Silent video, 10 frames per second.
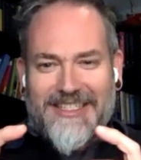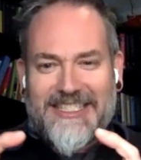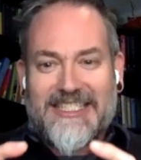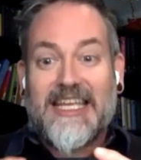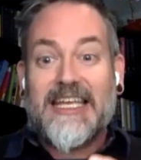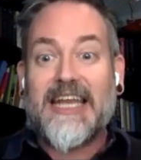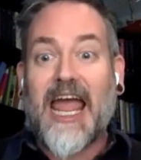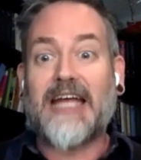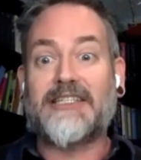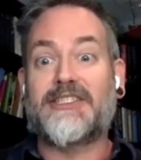seed
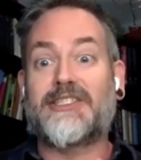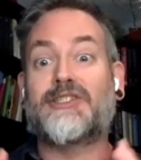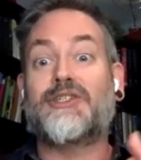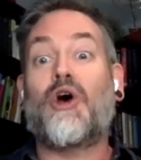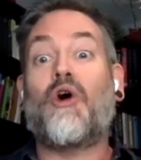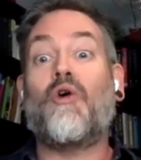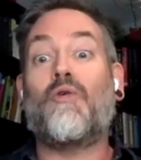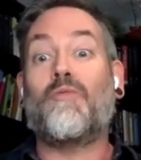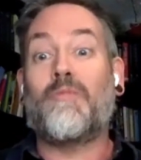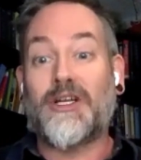has
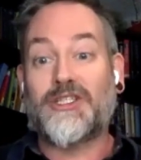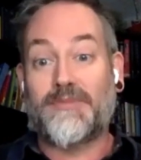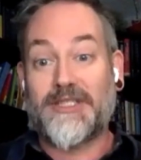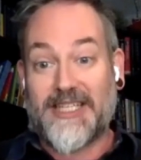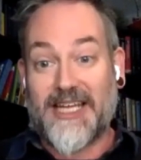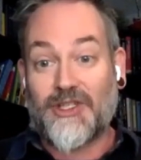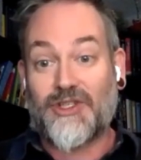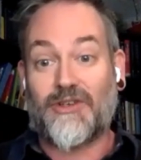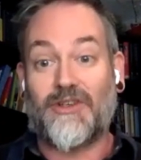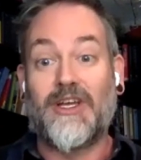so much
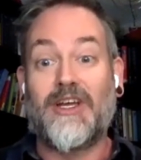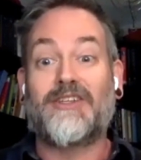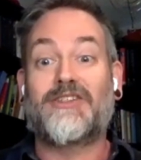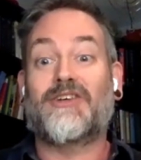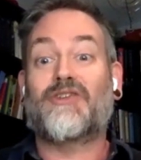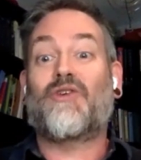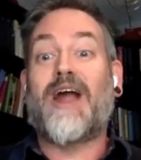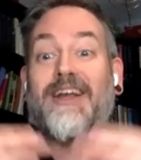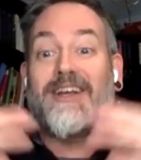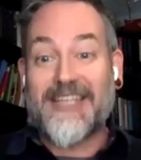potential to
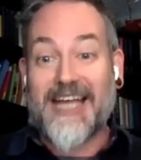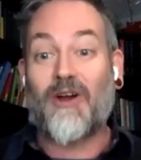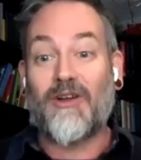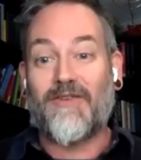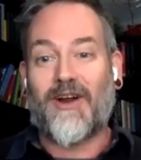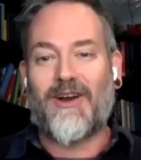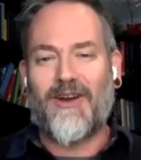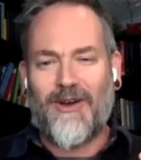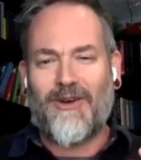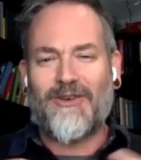crack us out of our
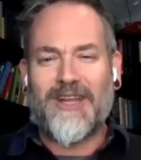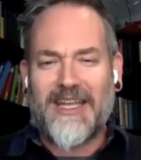own